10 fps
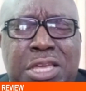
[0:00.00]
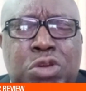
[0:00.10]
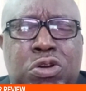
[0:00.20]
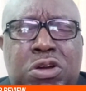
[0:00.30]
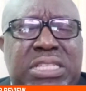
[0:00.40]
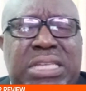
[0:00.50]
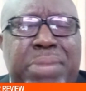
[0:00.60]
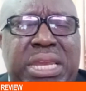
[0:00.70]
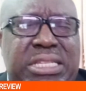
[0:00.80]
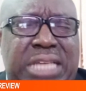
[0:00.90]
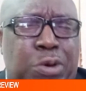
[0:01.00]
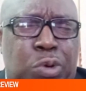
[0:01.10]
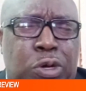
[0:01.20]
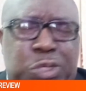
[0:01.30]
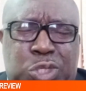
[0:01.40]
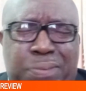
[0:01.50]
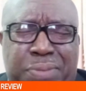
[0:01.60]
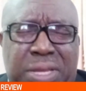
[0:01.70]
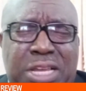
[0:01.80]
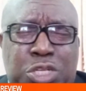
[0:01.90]
You call it a mini town hall or
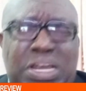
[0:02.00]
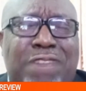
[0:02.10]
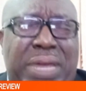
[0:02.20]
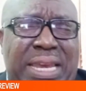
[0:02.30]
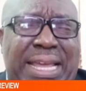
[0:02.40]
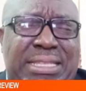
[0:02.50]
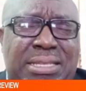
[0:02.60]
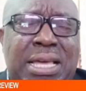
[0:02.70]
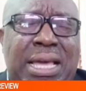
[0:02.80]
something. There should have been that